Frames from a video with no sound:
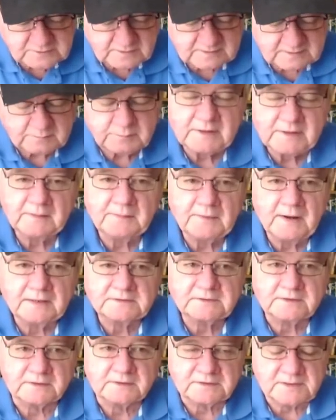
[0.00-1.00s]
like to play the
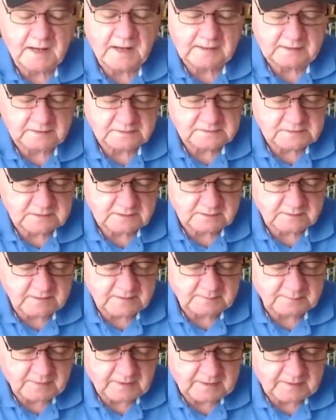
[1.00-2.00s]
boxed exotics here
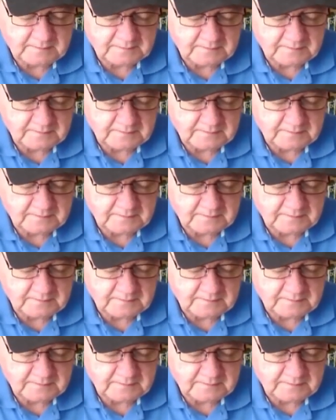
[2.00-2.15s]
at Palm